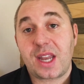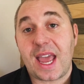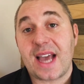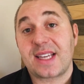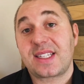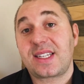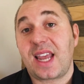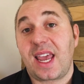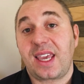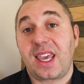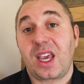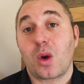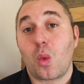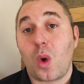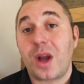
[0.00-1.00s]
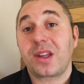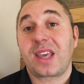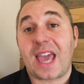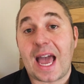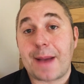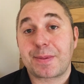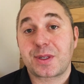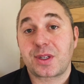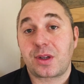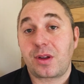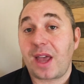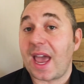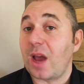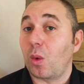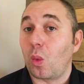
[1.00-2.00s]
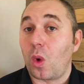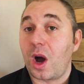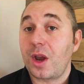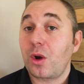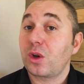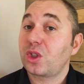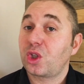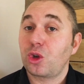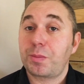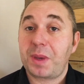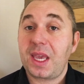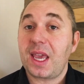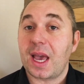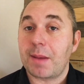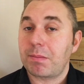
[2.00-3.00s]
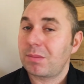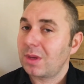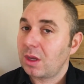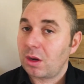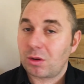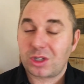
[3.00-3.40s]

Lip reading: it as taking 1 capsule at 1 or 2 p.m.,